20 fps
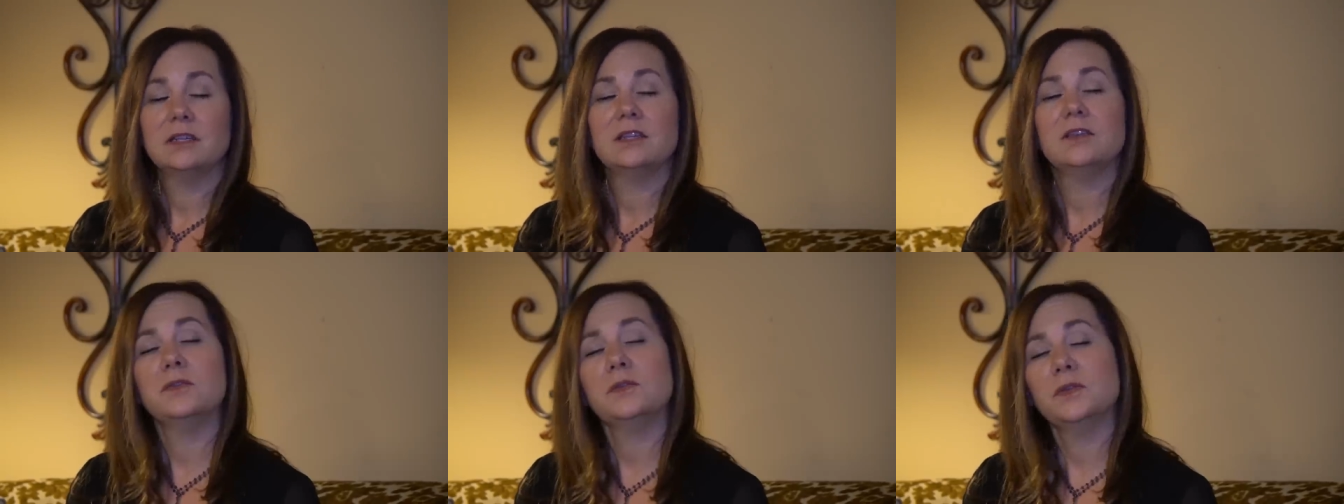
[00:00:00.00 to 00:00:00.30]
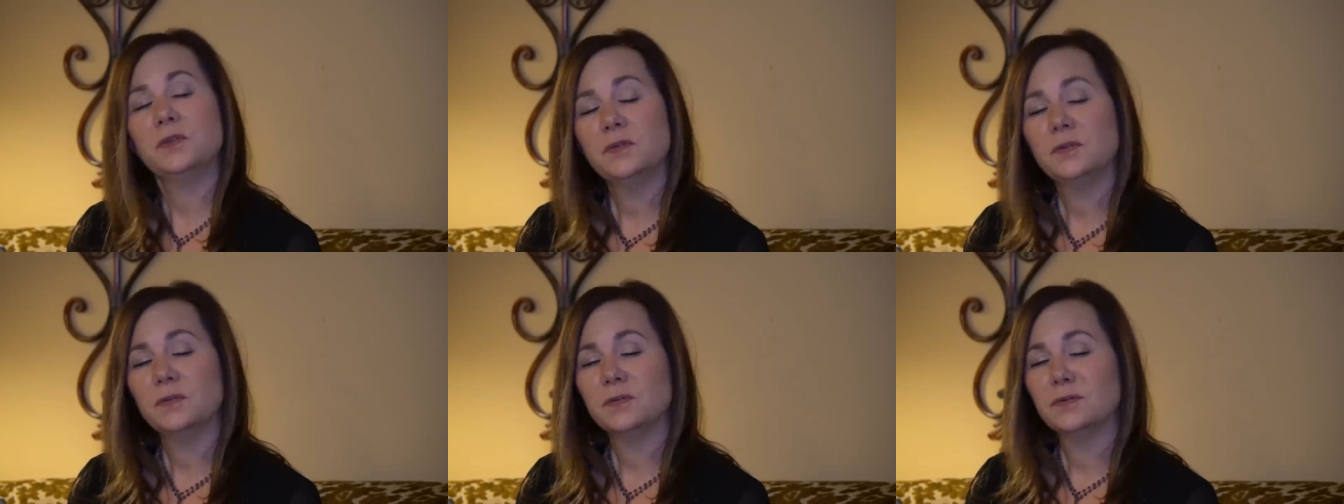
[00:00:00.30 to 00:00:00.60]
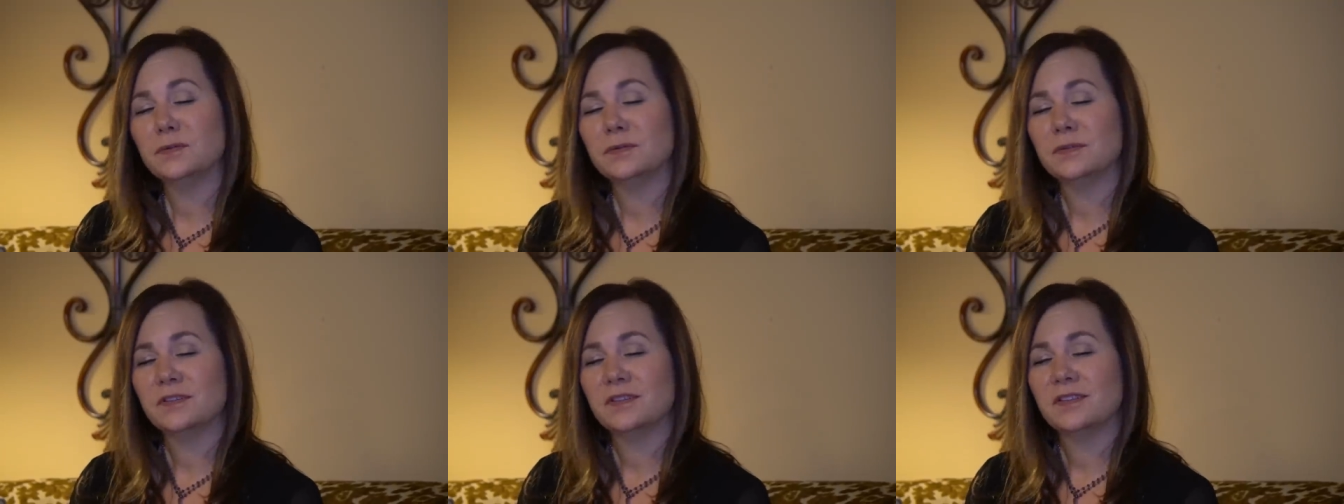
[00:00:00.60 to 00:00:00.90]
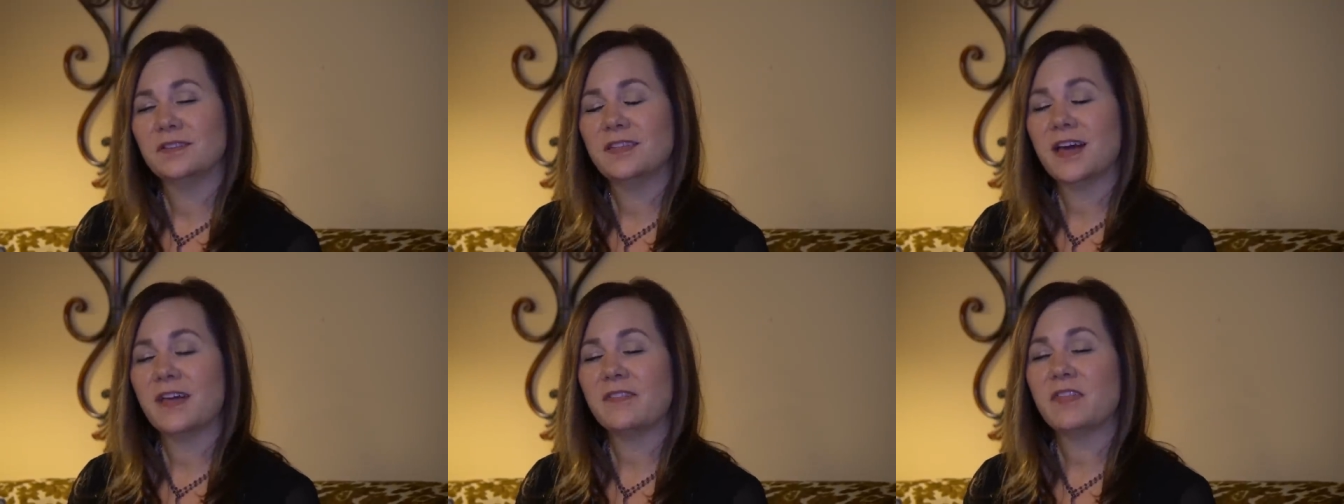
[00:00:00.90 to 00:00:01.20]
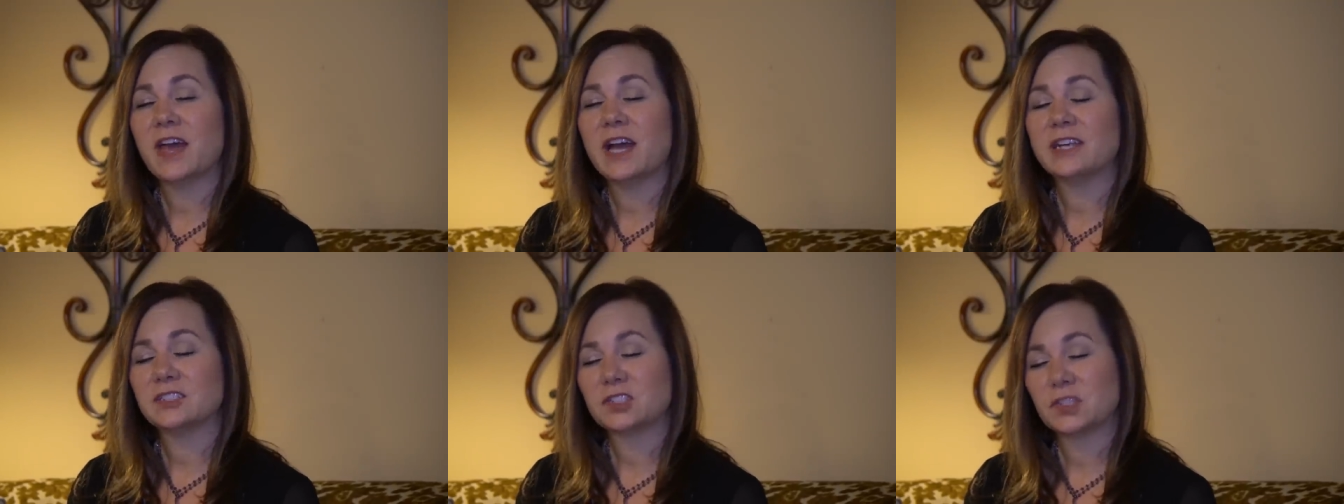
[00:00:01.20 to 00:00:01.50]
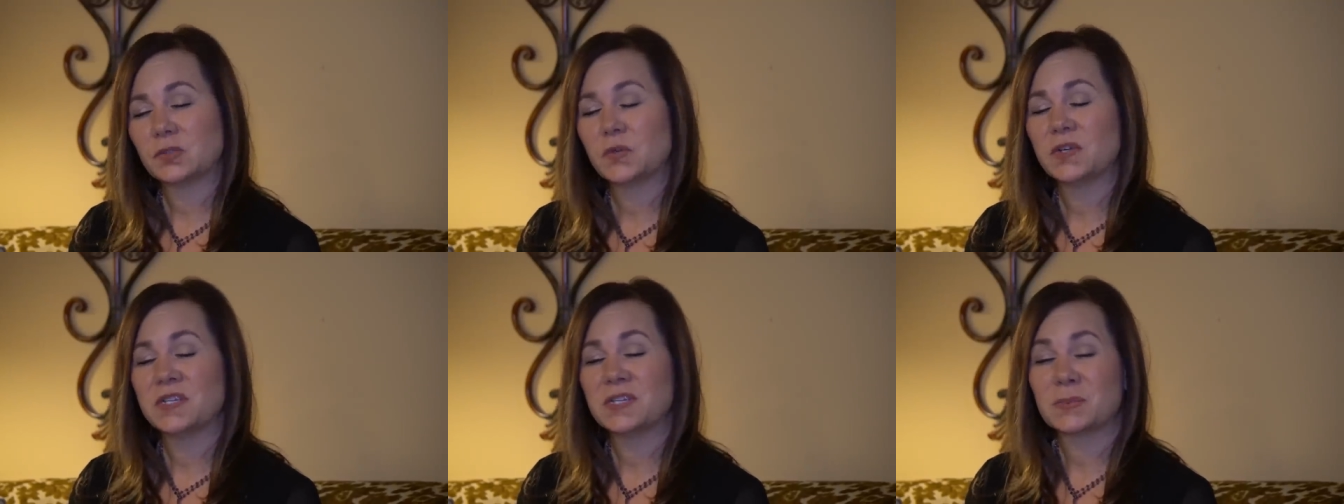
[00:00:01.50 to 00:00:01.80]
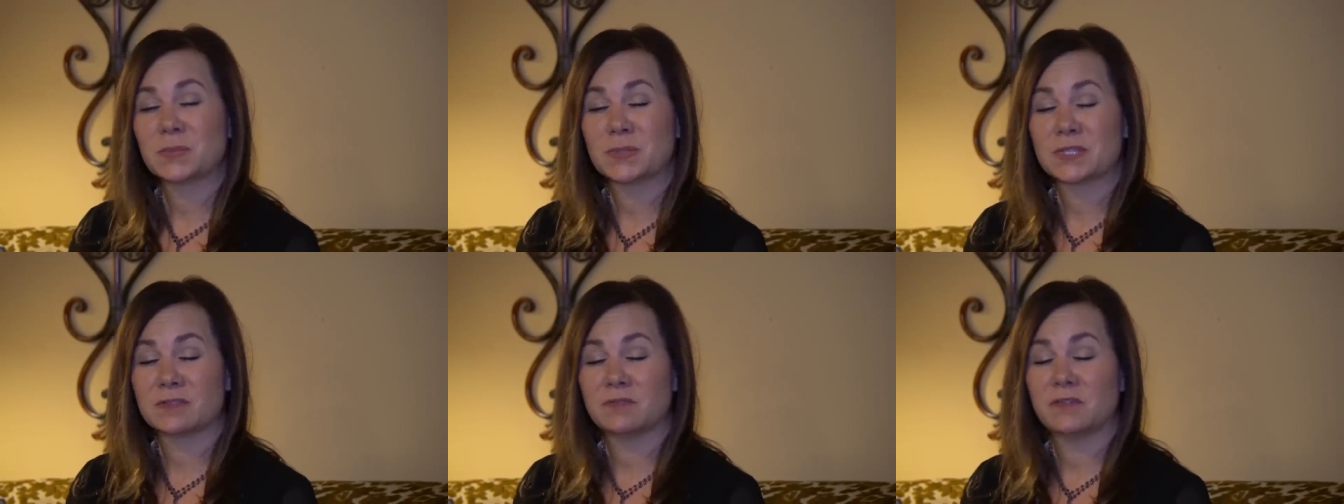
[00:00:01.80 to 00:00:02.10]
you knew that that
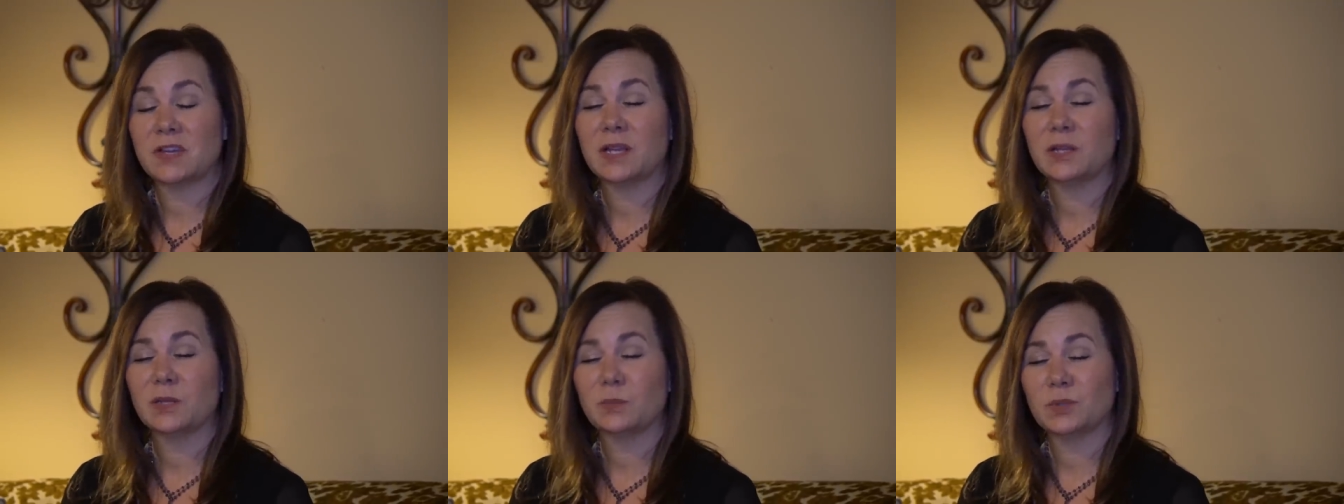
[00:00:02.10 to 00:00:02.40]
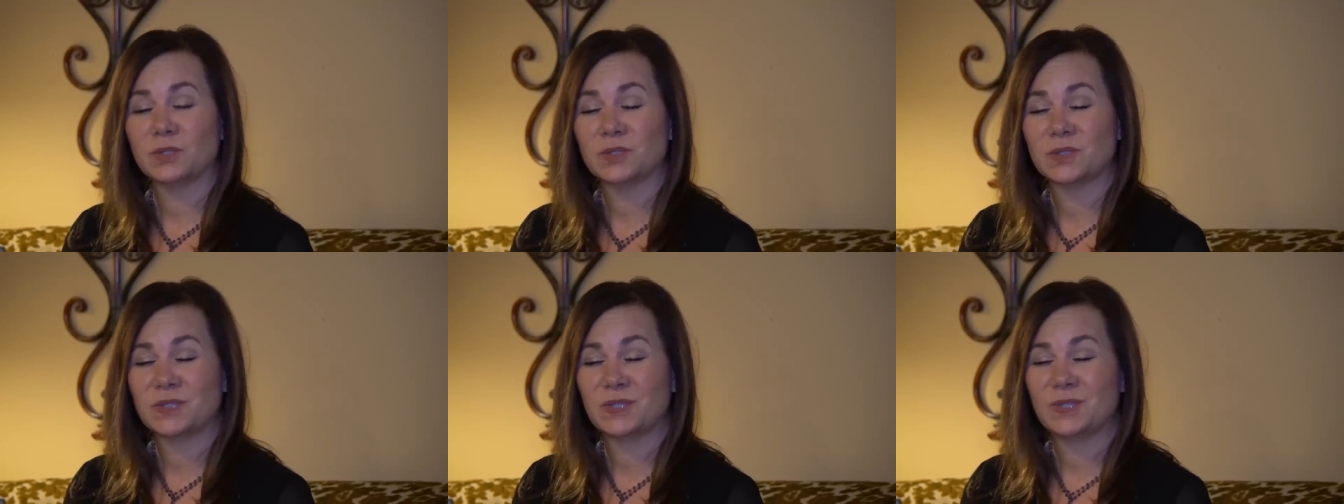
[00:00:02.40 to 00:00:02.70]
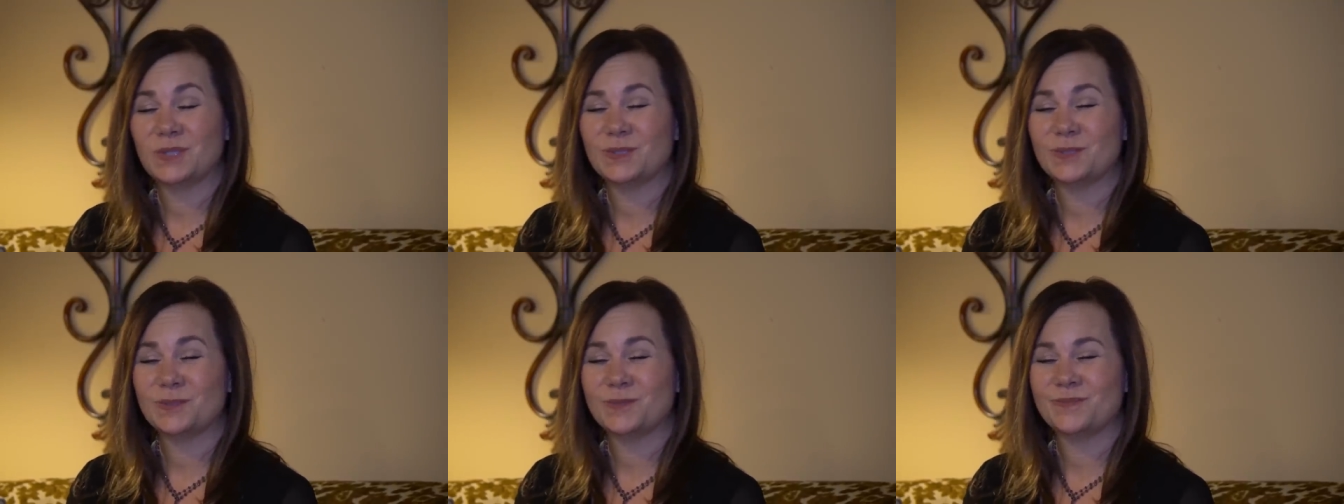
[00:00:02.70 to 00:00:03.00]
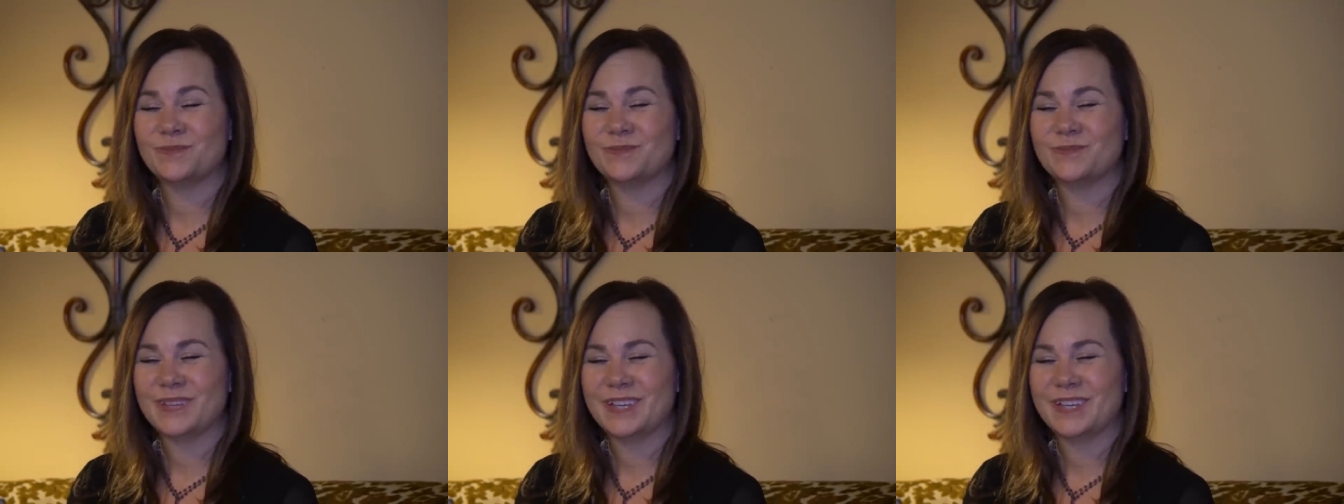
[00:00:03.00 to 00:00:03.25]
choice was available to you.